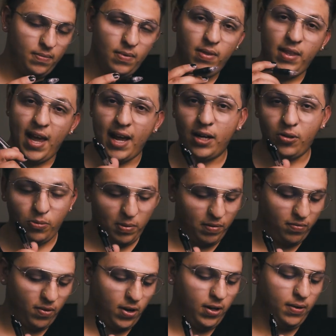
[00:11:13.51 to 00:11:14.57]
That'll be
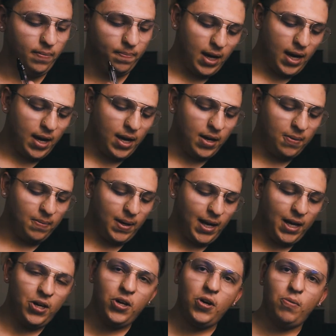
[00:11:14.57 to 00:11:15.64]
fun.
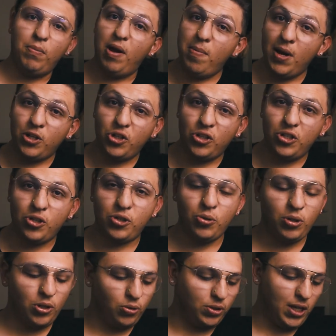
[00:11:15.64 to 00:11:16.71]
I don't know, maybe I should just do
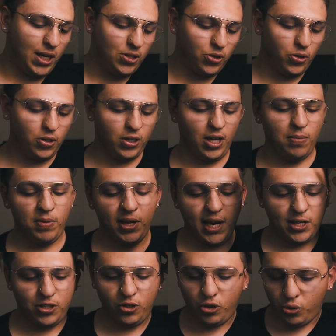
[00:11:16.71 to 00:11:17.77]
a little teaser to keep you
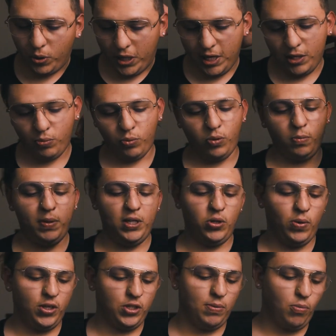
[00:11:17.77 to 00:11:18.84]
guys intrigued. We'll be
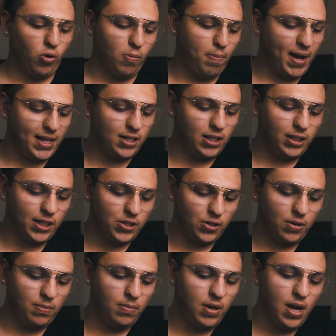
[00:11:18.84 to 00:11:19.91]
doing some more
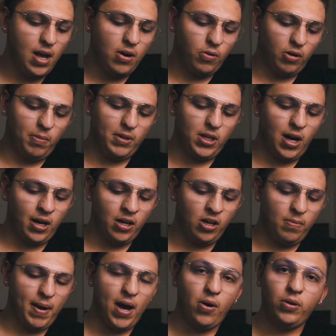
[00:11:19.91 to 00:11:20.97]
mentalism. We're going to be talking
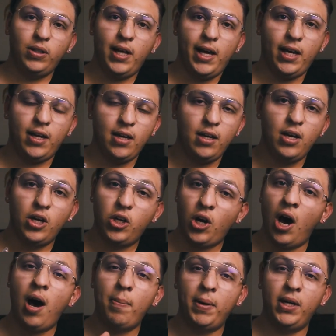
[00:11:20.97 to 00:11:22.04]
about, like,
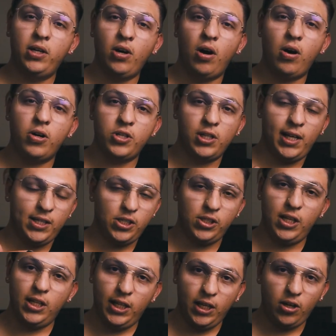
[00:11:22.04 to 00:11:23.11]
copping cards and, like,
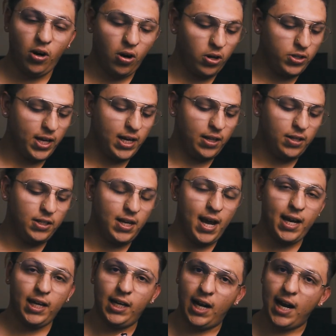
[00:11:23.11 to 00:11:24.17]
stealing cards out of the
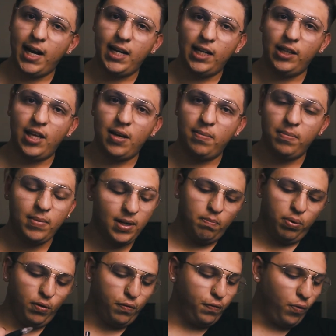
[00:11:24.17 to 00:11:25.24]
deck and hiding them.
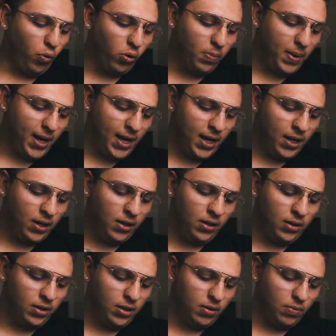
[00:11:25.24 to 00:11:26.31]
Performing,
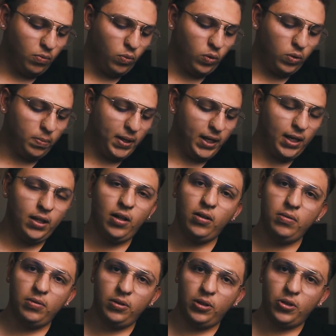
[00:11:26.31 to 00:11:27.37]
we'll be
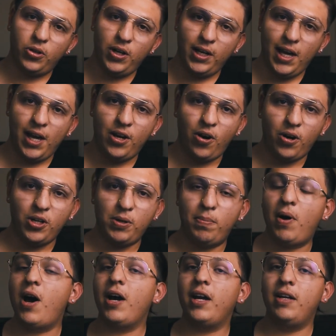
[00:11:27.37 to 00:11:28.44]
learning a card to
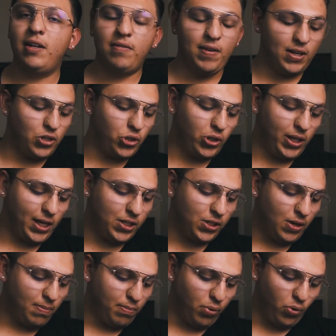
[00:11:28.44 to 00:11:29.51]
pocket eventually at
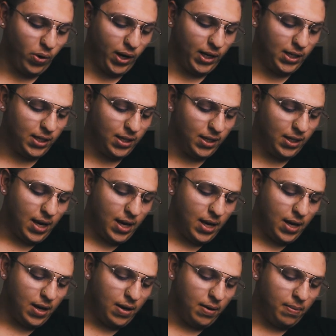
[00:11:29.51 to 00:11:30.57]
some point.
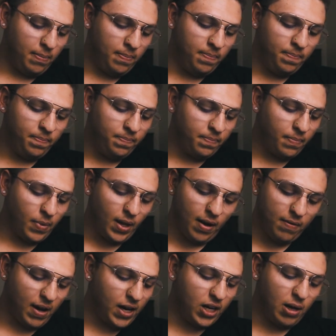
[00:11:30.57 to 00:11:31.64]

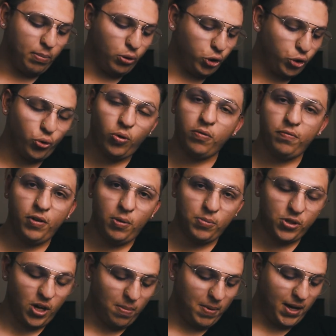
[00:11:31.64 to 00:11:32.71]
We've got a couple of short
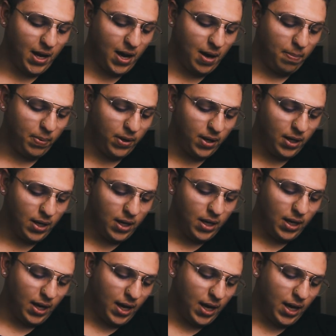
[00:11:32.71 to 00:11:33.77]
films coming up,
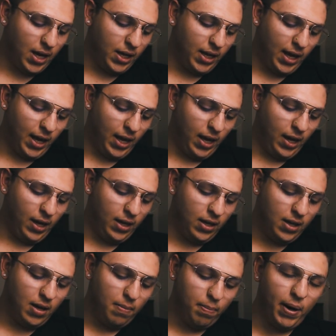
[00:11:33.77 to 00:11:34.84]
a
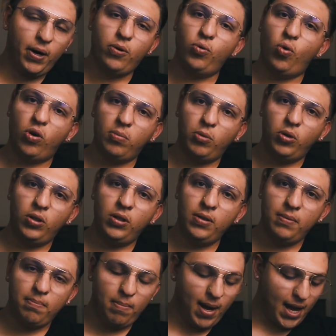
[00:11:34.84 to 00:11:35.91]

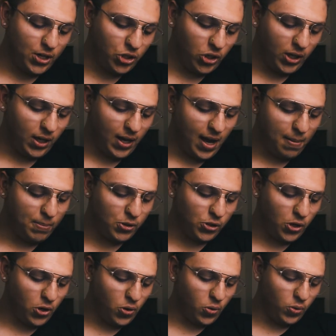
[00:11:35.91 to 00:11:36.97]
paranormal magic
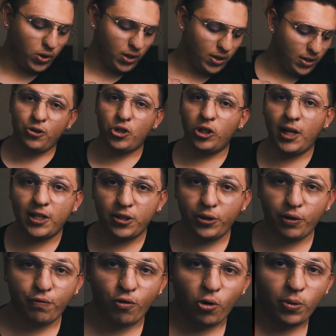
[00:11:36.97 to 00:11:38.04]
episode. There's a lot to
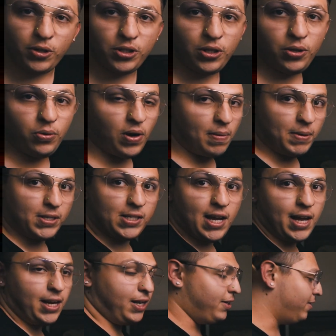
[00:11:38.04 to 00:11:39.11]
look forward to. I'm
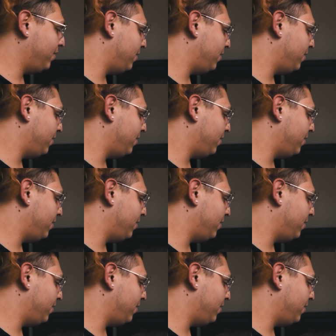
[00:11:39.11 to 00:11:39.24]
excited.